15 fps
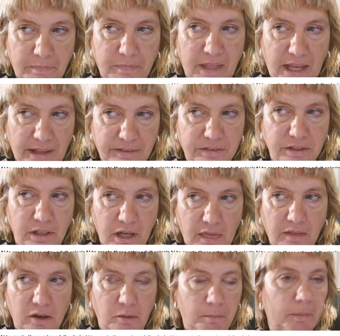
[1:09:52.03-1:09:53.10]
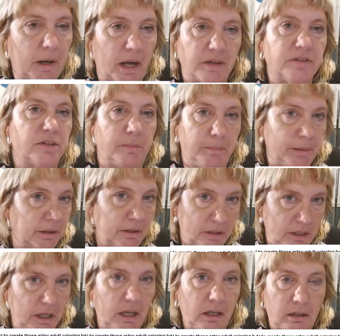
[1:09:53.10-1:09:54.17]
That's another
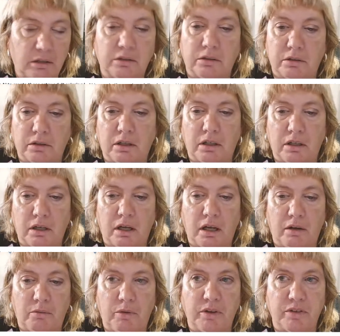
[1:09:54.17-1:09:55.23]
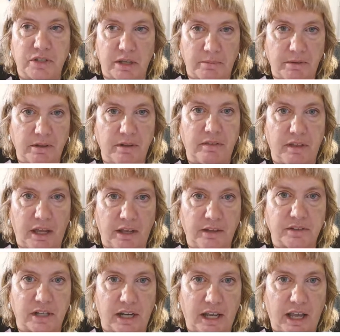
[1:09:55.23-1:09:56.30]
possibility with some of the
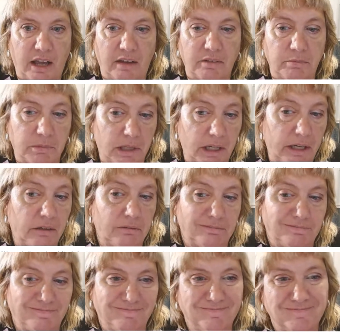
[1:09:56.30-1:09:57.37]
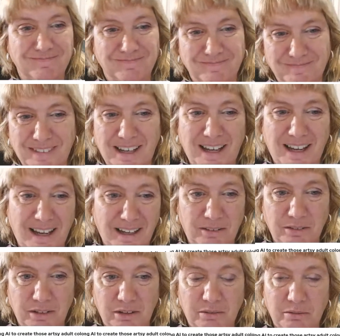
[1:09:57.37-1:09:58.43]
things that I have in mind. I
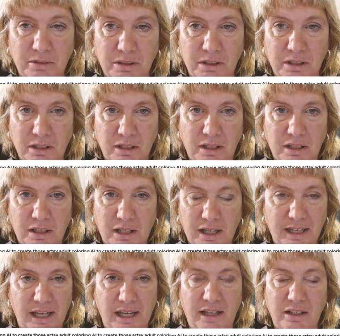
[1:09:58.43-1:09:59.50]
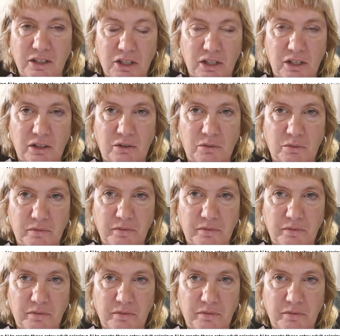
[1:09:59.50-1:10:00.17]
don't know. Again, you know,